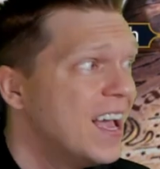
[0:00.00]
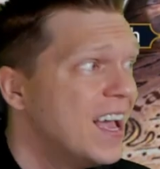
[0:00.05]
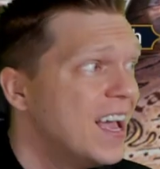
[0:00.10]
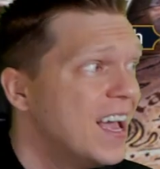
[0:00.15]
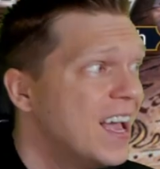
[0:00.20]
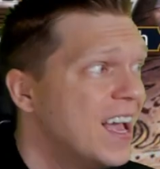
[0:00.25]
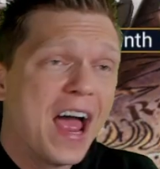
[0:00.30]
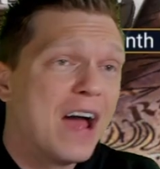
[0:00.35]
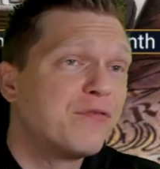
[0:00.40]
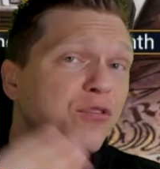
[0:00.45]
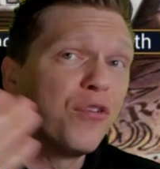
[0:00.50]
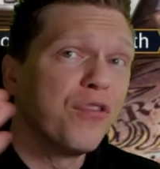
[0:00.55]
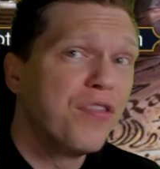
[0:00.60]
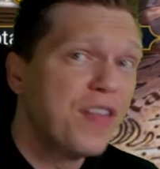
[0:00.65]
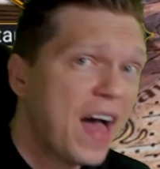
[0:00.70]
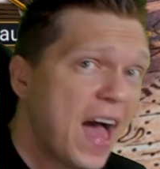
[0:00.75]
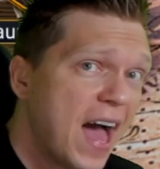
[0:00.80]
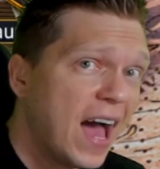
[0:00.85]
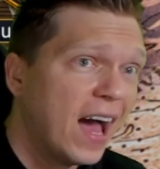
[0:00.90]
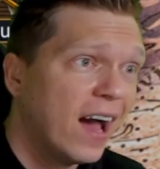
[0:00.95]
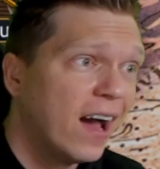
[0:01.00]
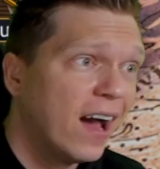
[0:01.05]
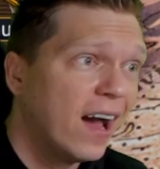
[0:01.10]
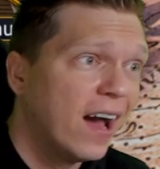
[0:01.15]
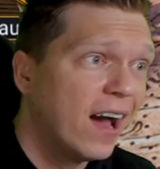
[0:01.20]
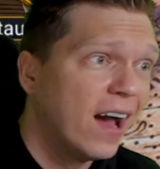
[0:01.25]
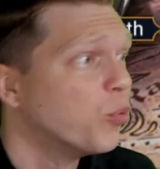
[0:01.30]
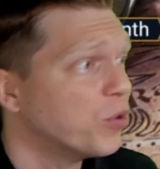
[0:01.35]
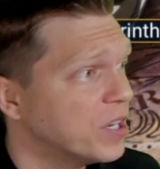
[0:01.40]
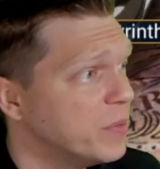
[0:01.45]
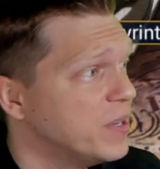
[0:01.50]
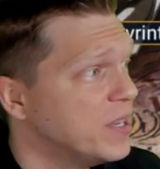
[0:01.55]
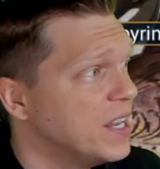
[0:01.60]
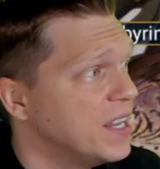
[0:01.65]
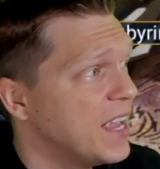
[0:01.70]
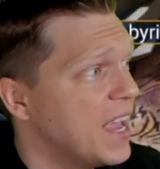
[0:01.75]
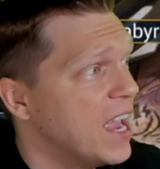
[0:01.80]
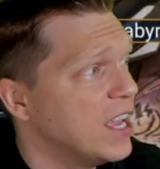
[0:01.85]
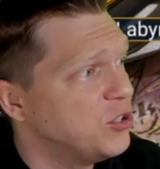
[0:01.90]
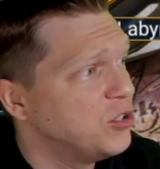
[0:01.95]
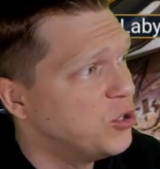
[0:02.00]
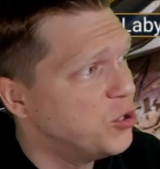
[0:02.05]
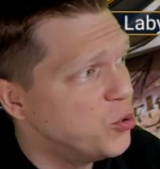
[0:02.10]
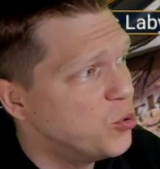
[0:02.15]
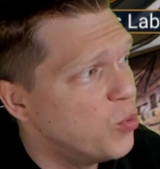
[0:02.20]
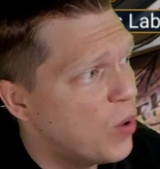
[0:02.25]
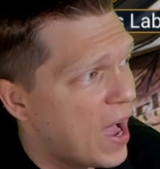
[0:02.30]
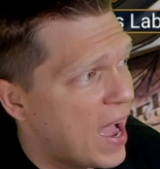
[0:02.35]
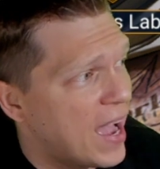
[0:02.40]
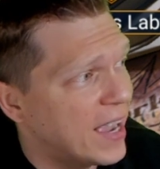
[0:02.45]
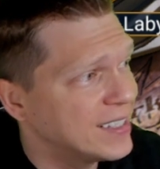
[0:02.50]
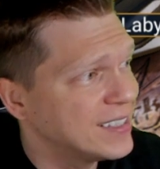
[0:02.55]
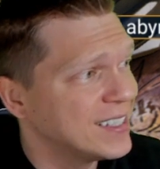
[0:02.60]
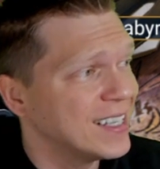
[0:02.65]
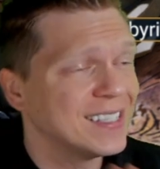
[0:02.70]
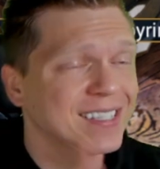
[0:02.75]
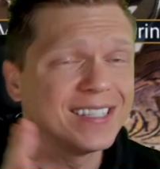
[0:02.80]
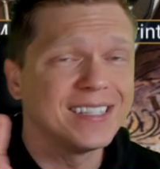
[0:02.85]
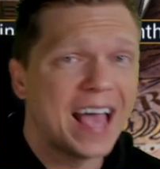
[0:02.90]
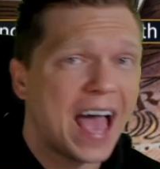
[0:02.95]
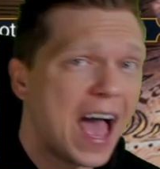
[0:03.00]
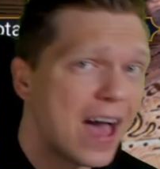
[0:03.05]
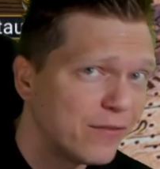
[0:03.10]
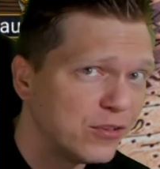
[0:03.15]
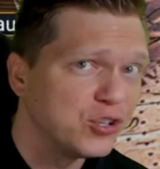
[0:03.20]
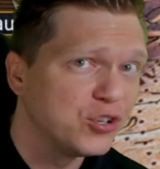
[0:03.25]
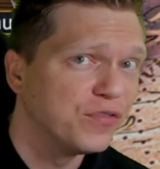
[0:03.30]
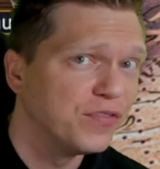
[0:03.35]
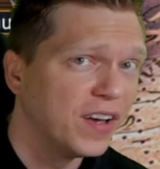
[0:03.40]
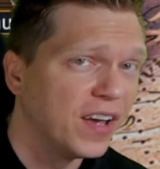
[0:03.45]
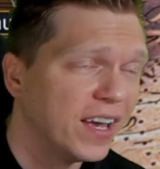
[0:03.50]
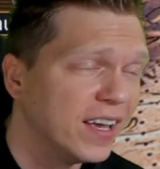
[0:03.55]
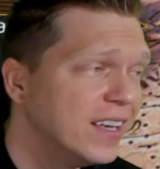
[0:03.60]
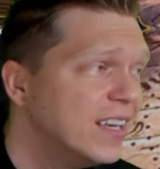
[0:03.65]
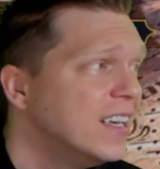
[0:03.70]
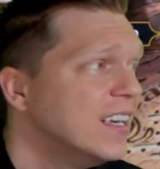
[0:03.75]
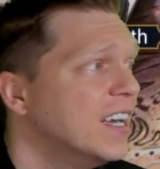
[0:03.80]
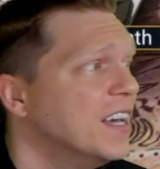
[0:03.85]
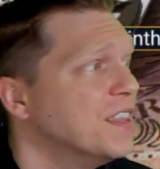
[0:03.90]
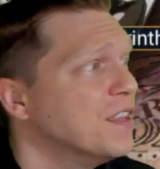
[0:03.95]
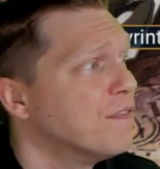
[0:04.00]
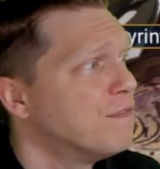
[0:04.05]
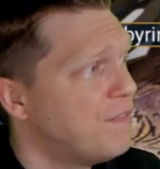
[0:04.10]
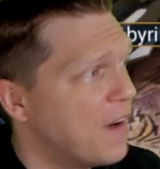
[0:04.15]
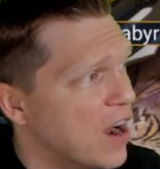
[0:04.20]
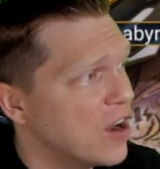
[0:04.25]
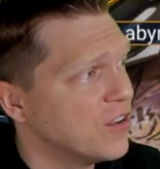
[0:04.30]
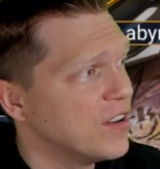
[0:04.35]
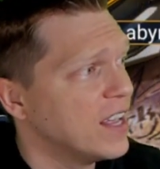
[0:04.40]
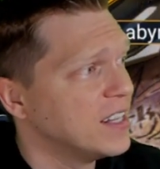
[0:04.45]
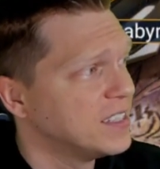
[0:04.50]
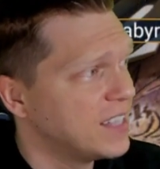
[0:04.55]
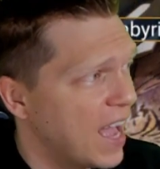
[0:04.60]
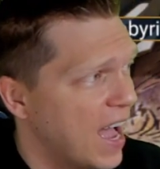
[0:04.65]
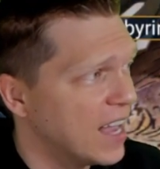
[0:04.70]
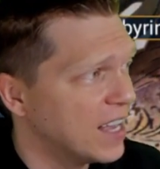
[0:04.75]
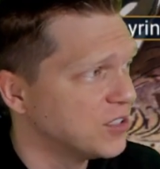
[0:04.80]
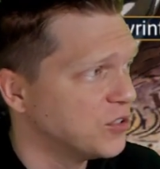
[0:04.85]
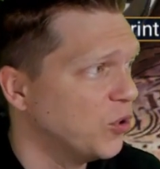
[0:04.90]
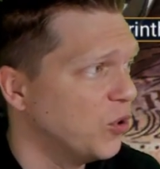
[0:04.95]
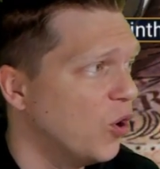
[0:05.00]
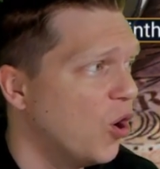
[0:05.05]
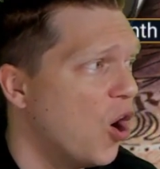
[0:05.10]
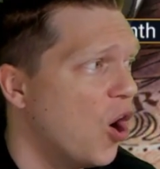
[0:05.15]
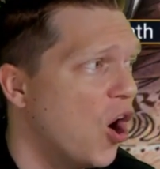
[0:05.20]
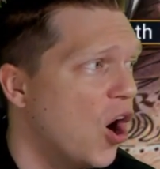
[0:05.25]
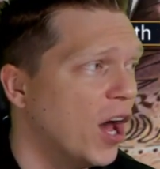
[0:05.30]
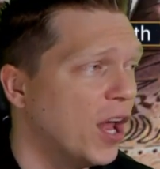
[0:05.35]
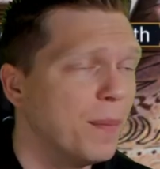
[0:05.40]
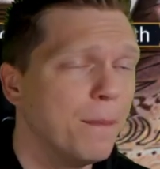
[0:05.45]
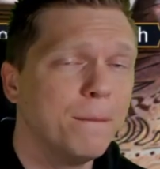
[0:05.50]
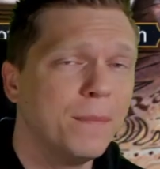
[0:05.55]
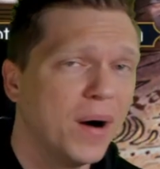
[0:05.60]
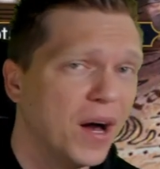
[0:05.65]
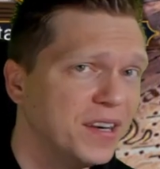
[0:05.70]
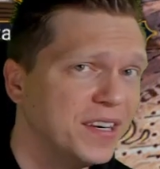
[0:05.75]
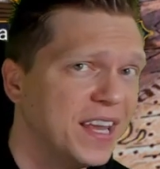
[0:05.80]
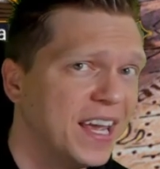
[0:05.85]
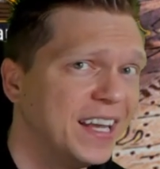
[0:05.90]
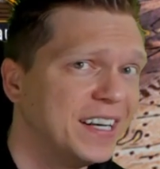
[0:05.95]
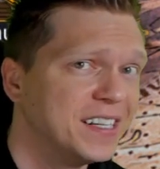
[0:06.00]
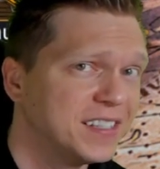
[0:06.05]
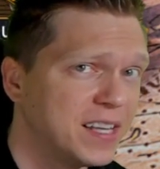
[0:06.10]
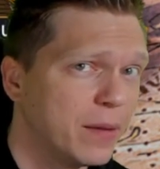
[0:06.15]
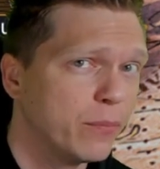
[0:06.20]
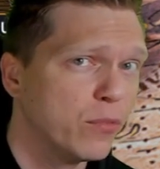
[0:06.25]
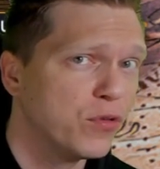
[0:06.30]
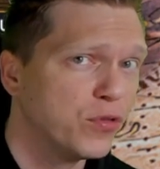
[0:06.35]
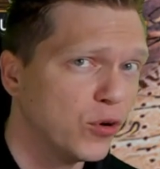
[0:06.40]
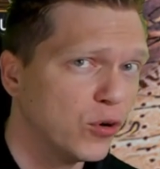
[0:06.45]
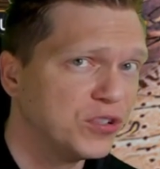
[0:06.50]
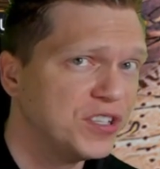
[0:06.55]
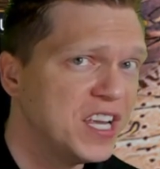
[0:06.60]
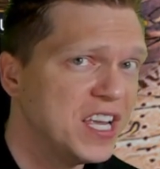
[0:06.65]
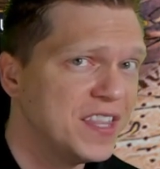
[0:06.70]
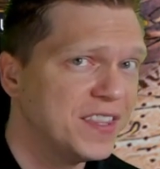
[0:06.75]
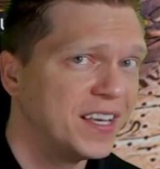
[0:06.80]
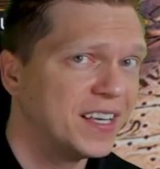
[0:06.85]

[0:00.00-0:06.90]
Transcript: And then after that, we're going to be getting a 2X Savage event in the Fire Knights Castle on Monday, December 13th,